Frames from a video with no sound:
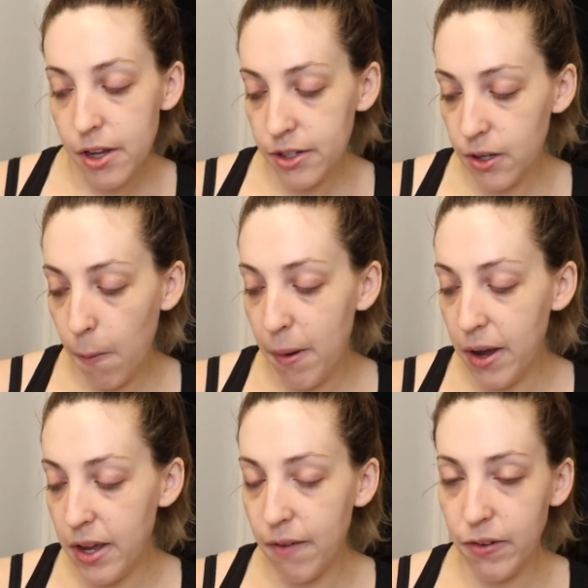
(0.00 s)
So
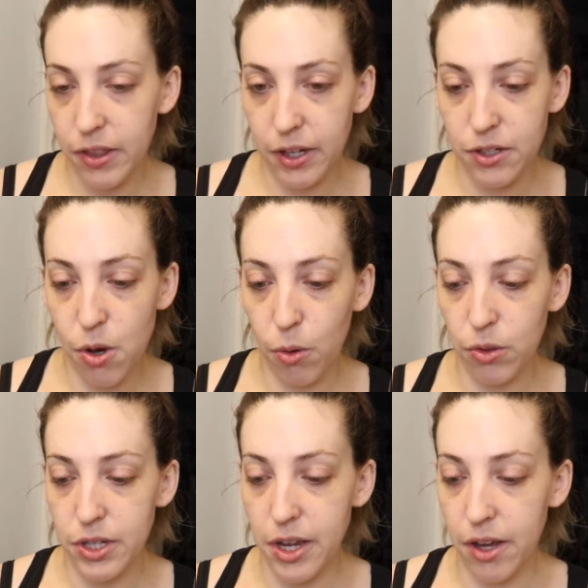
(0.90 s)
buying everything
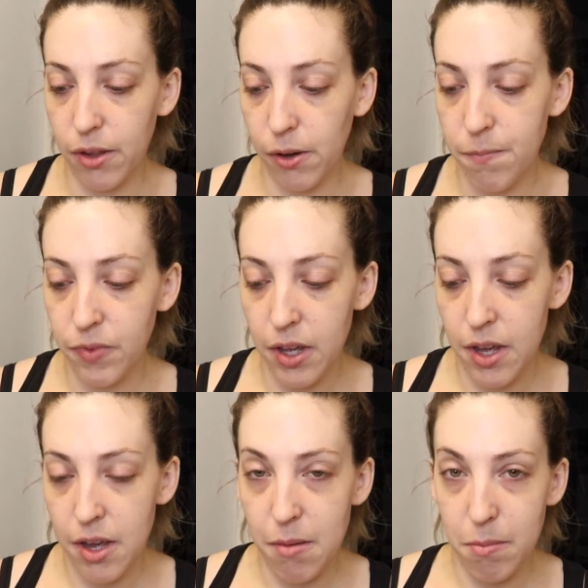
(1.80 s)
total together
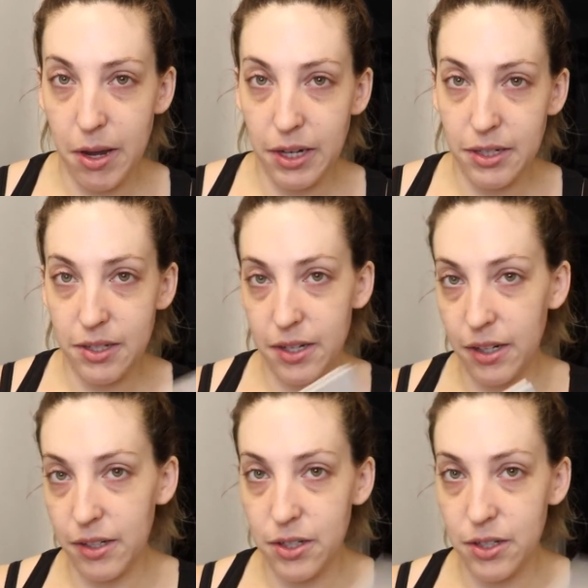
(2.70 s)
made sense.